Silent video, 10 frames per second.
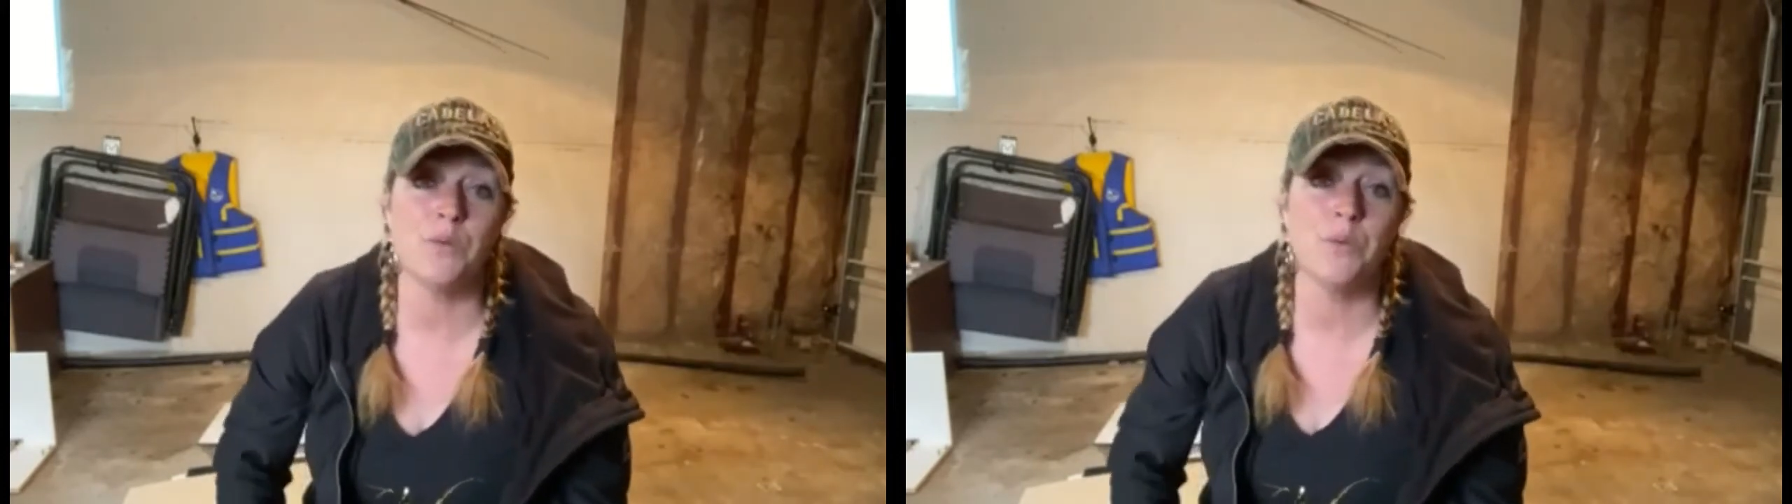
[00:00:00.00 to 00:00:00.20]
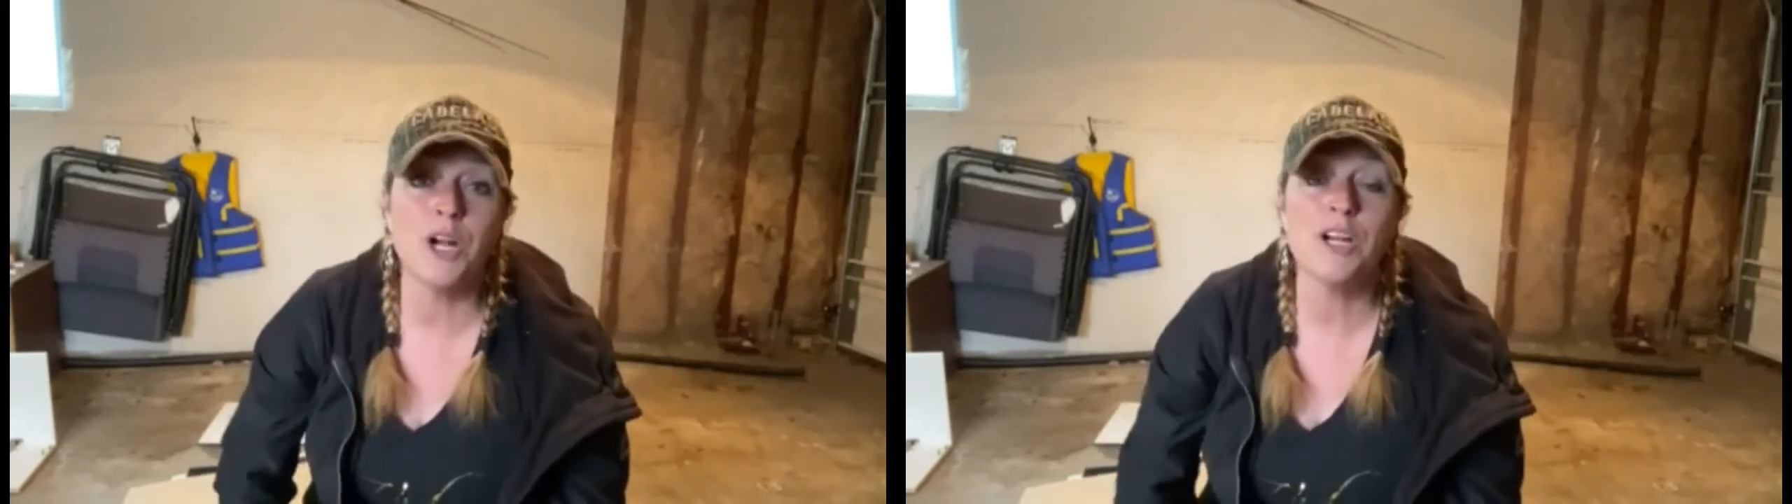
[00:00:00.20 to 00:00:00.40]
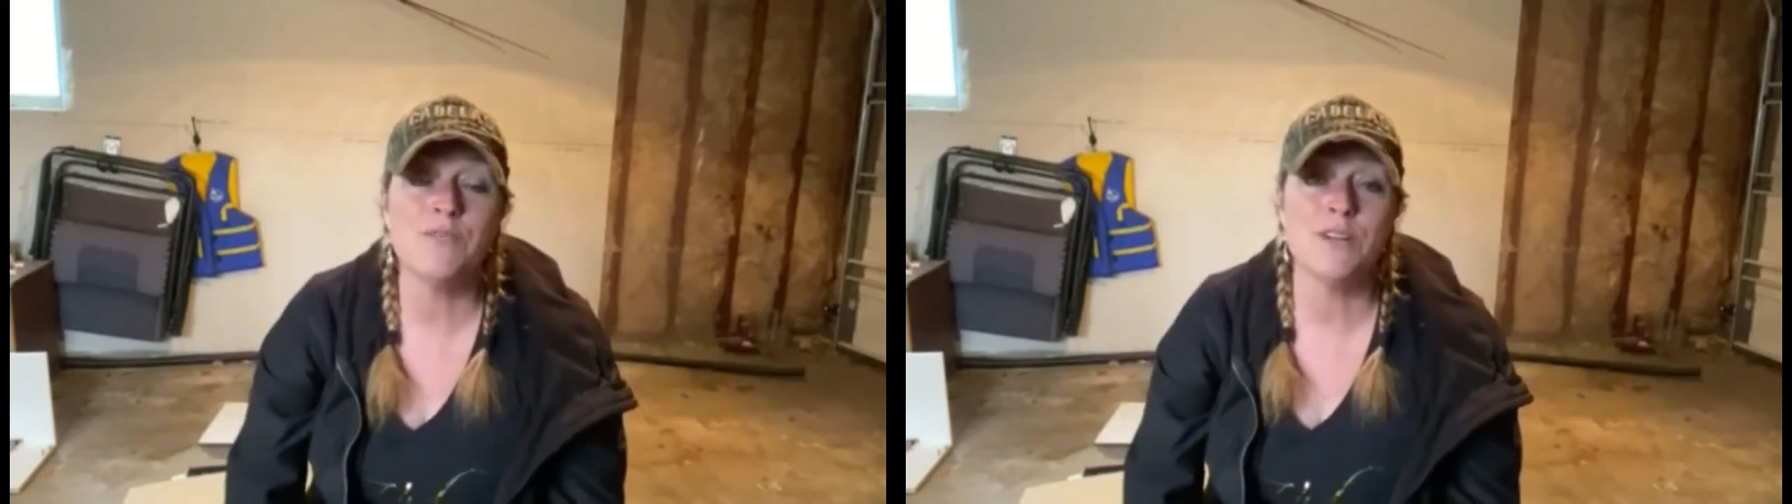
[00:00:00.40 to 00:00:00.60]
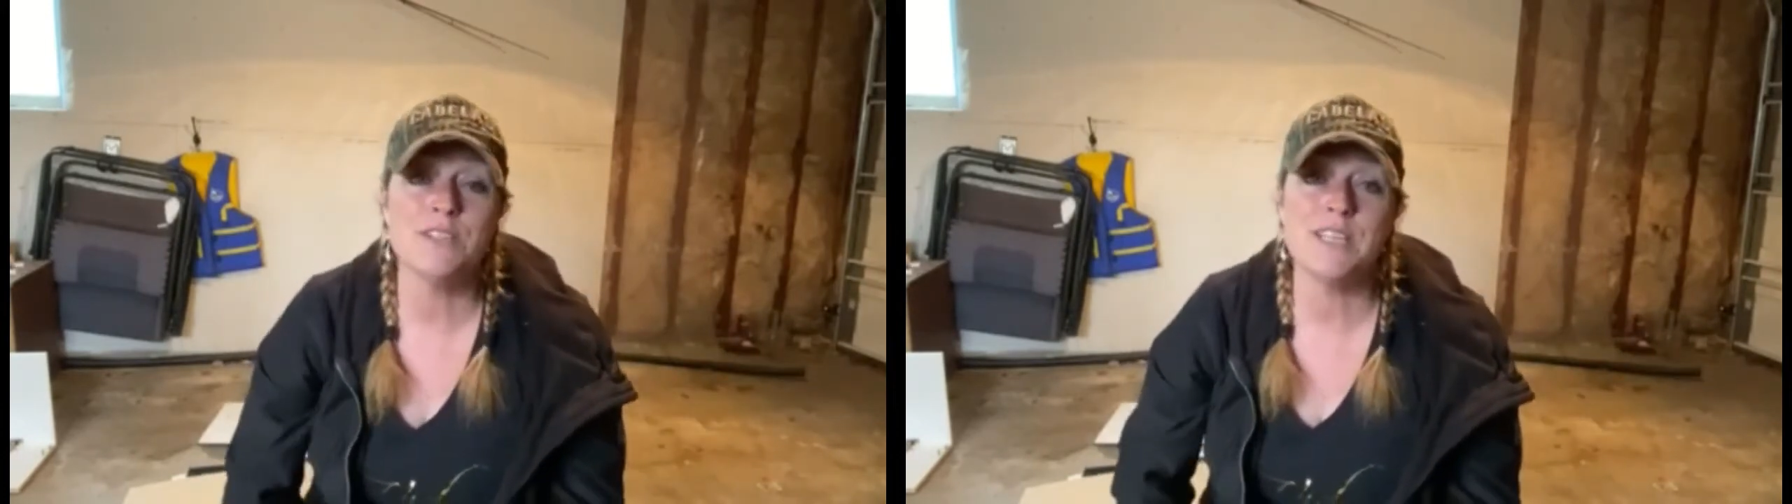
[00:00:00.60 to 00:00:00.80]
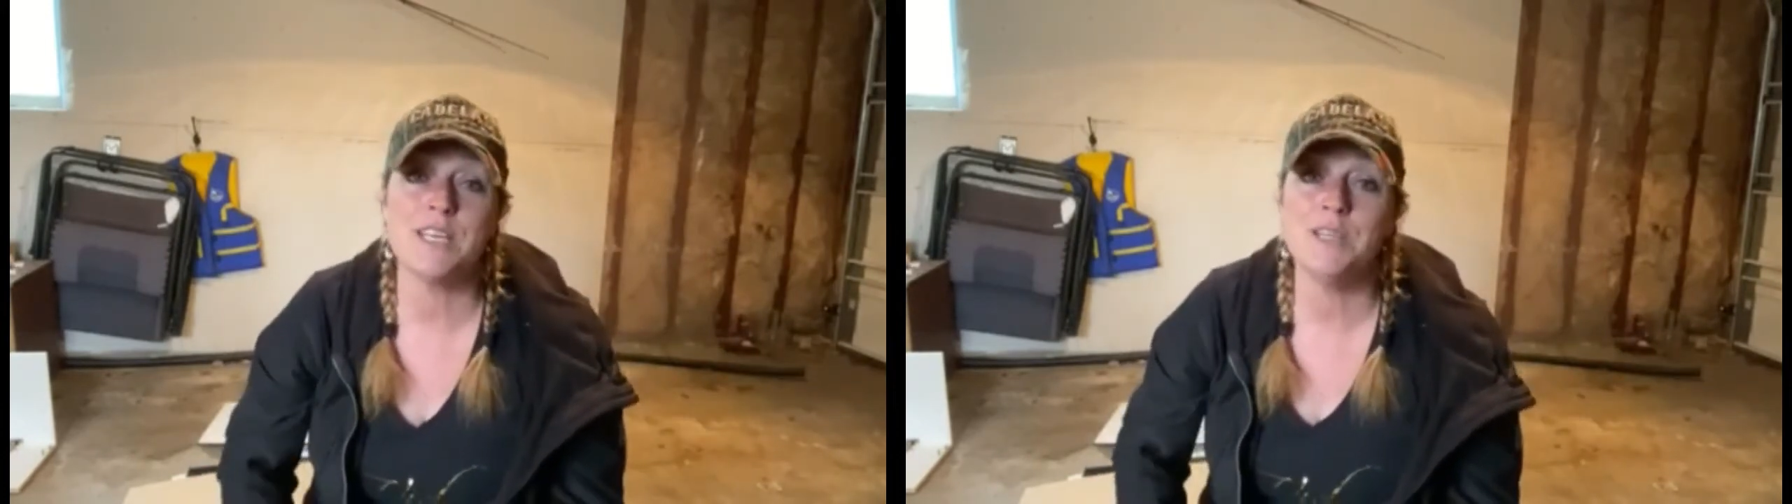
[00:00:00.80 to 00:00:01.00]
work
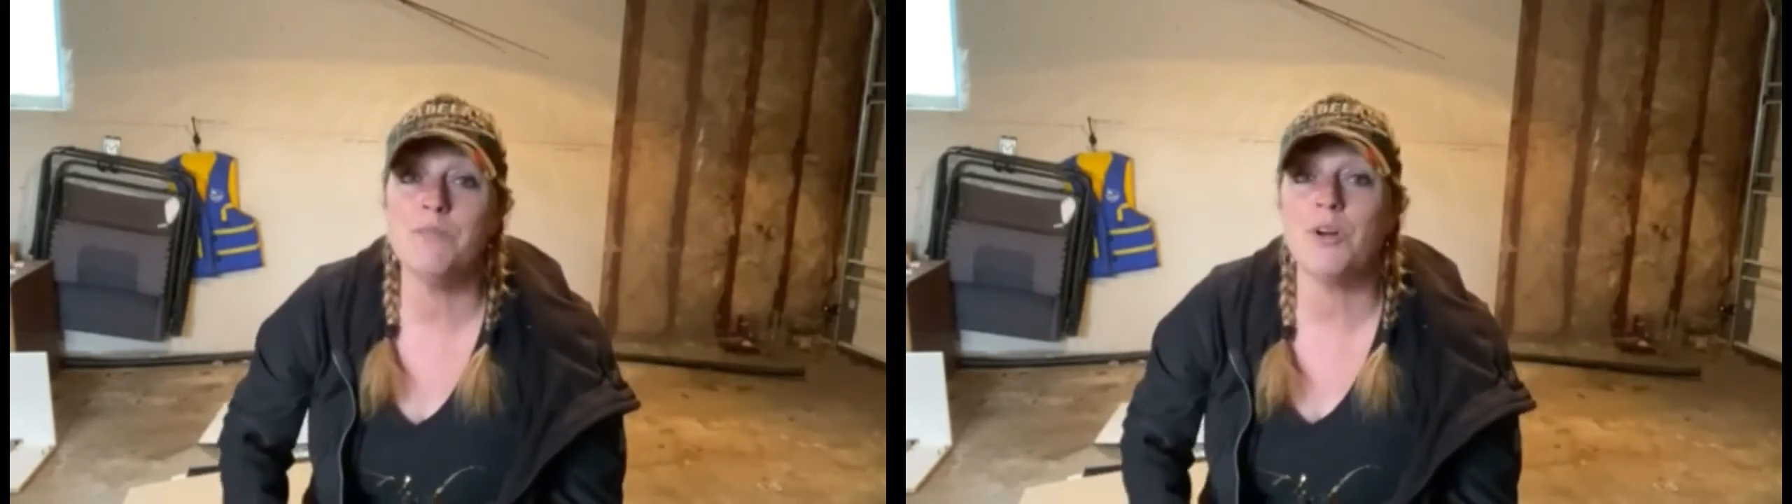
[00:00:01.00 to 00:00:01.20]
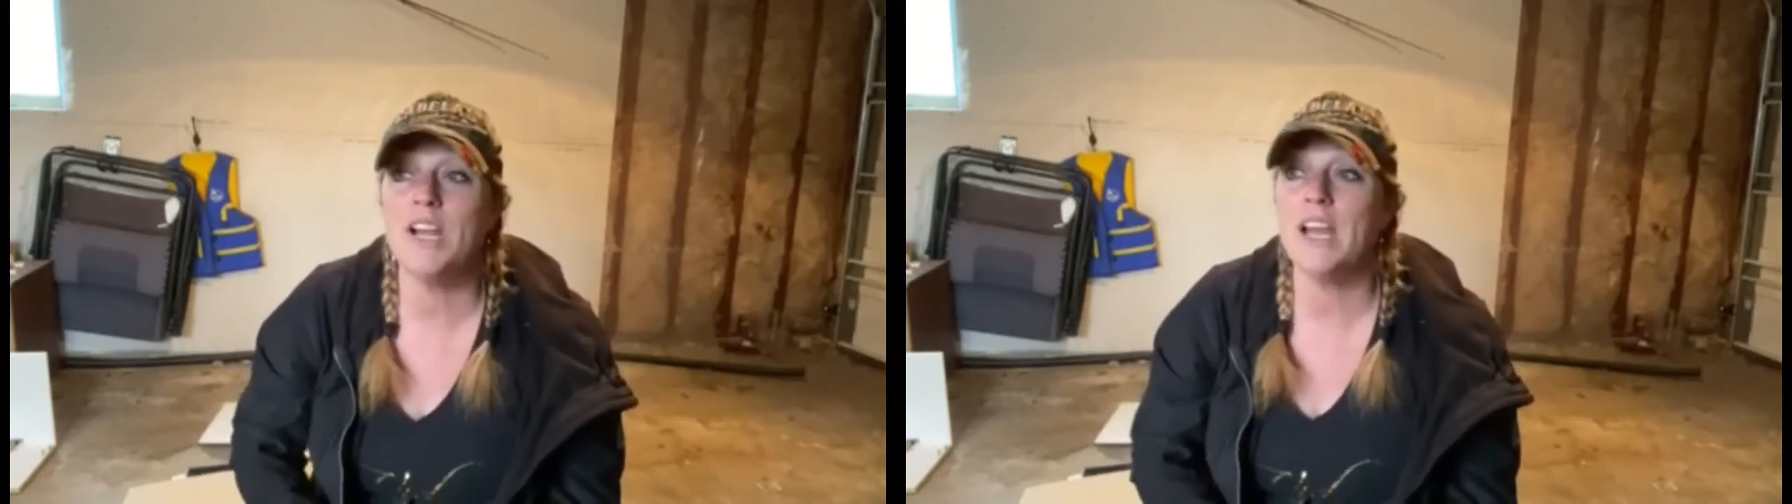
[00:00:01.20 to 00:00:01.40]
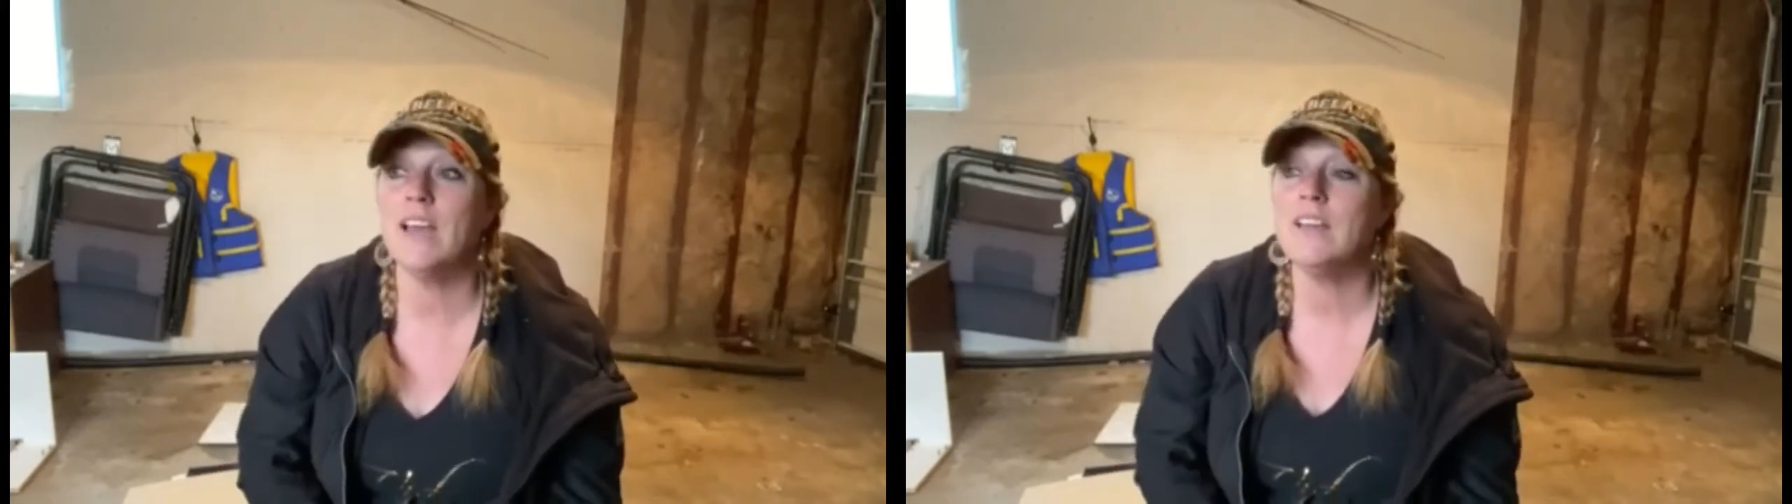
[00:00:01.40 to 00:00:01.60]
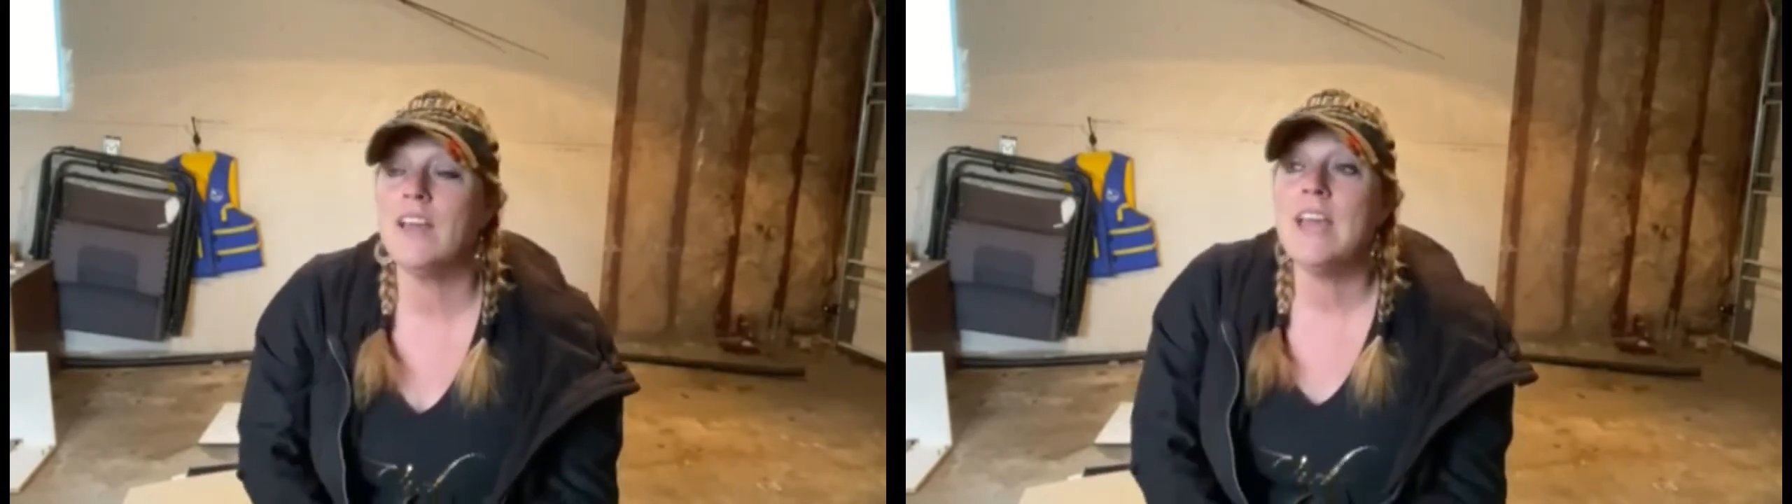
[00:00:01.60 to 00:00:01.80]
first thing in the morning.